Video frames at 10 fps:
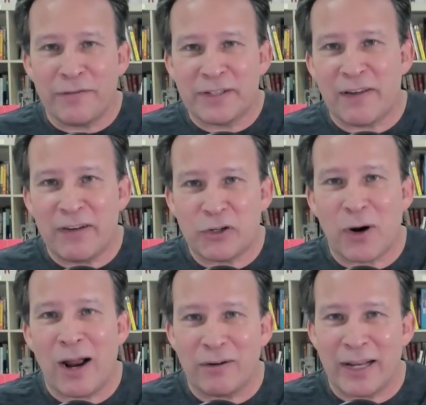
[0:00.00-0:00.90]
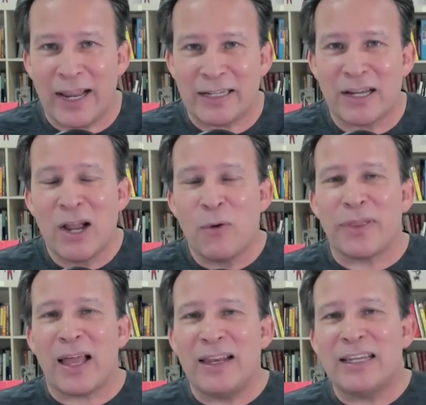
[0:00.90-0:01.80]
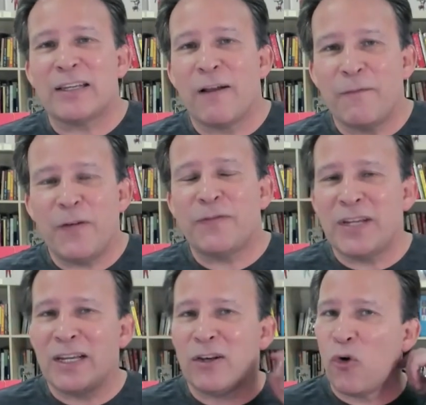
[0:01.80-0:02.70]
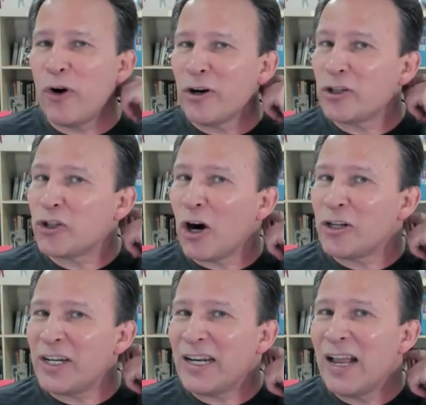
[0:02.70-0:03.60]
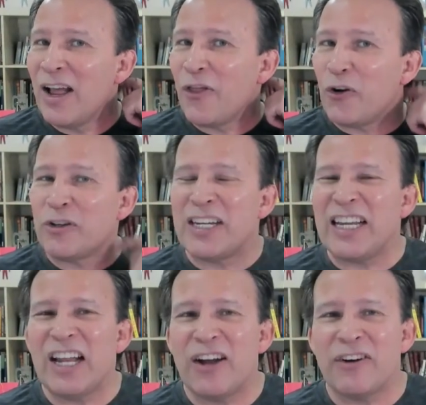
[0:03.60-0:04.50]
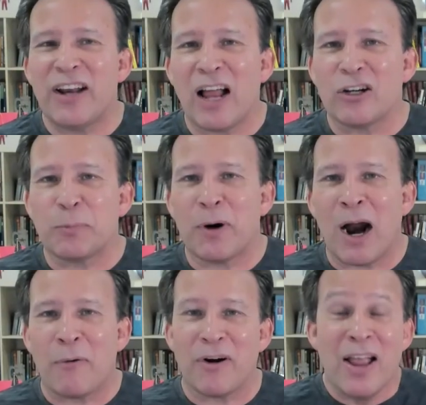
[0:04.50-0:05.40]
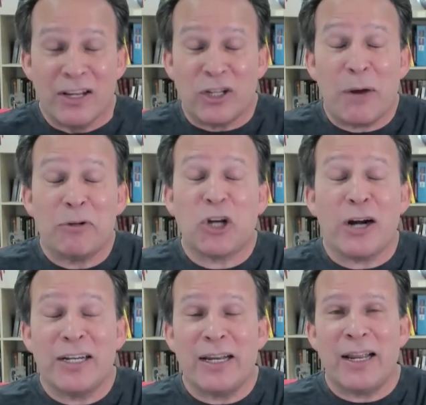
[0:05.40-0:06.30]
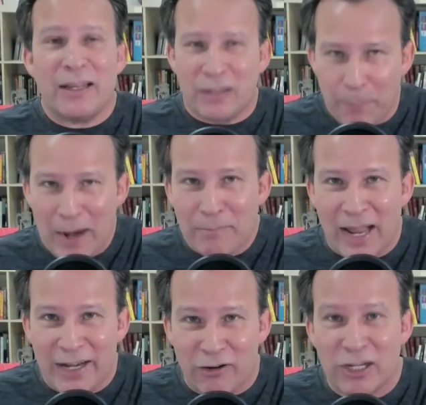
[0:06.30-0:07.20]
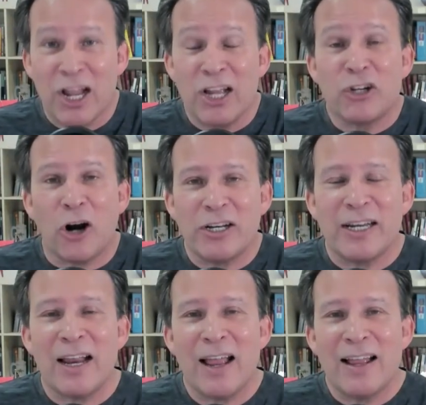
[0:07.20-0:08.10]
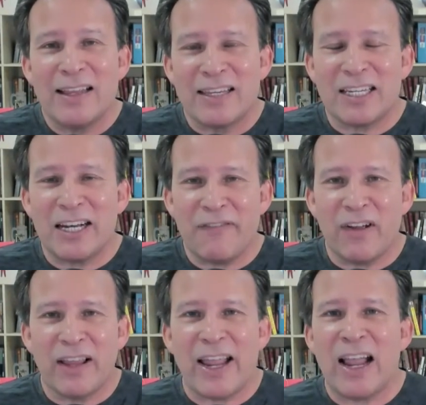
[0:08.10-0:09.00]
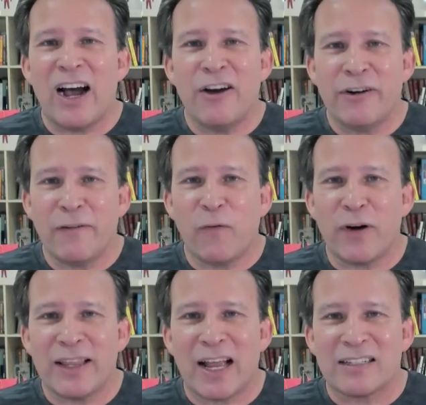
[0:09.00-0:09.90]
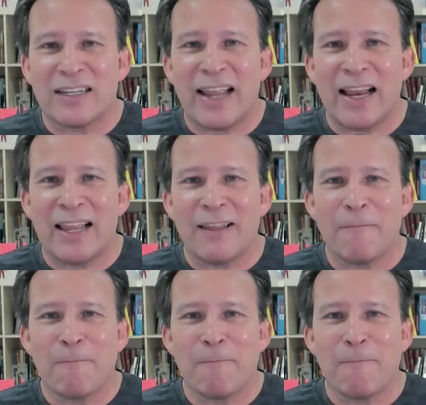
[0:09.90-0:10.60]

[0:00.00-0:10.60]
of 7 trial days, with at least 15 lawyers charging $1,300 per hour. So they were charging, the bottom line here is charging the city of LA $140,000 daily.